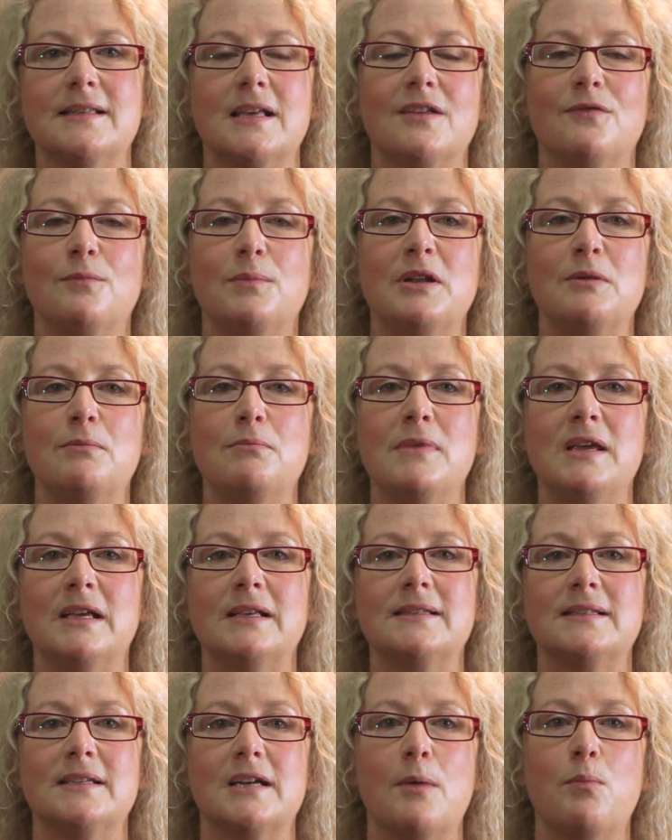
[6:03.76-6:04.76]
that have been
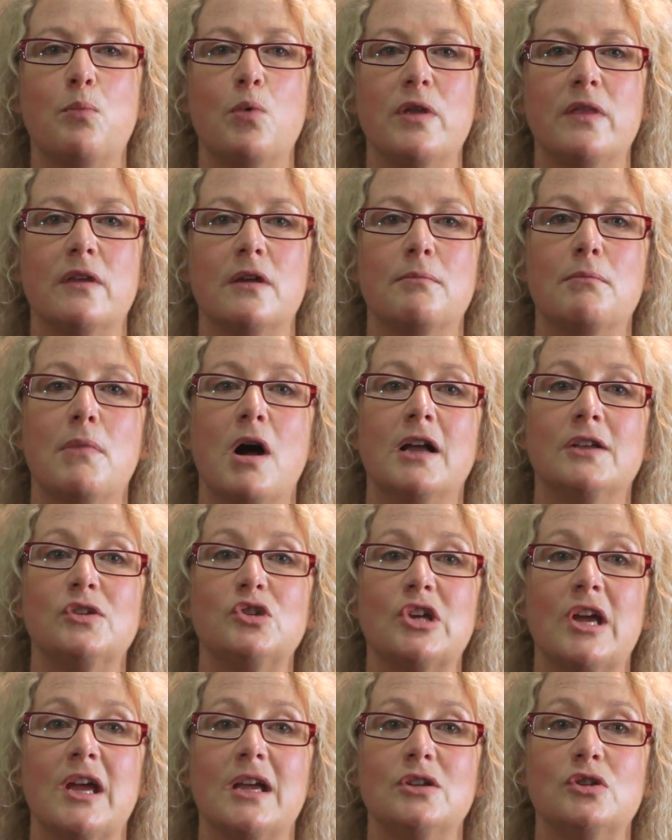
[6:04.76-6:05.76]
mixed up with it might
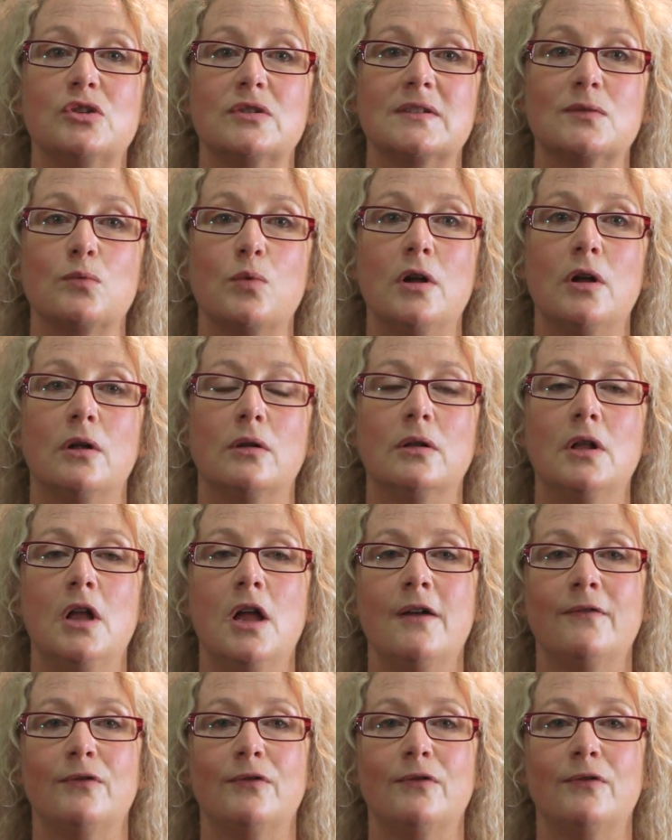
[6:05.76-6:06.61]
change as well.